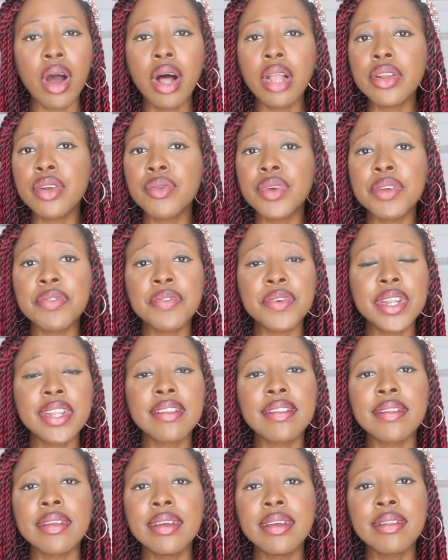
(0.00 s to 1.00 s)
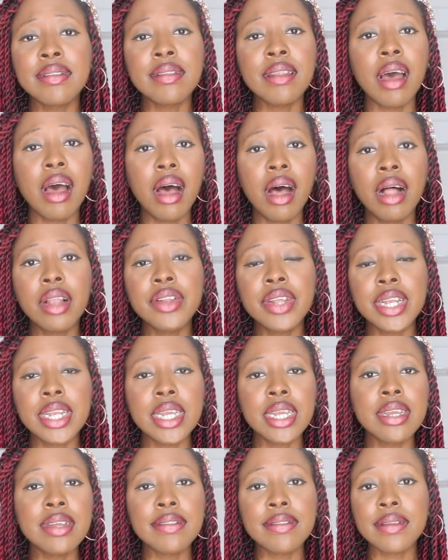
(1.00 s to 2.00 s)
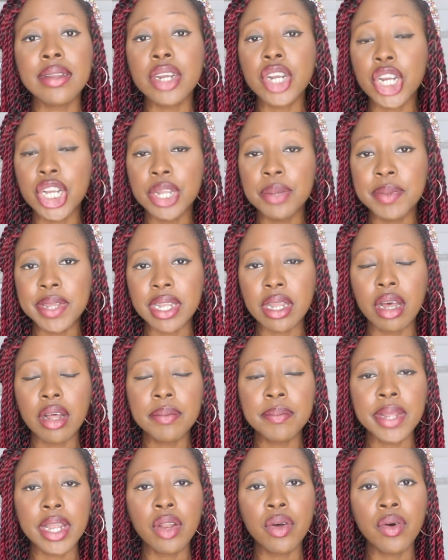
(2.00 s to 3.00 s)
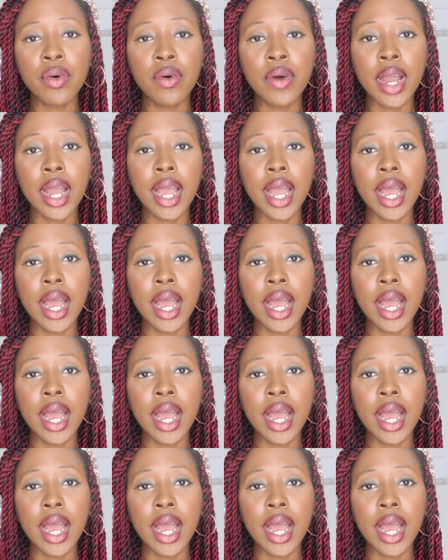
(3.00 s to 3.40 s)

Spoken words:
All the references, all the links, they're gonna be down below.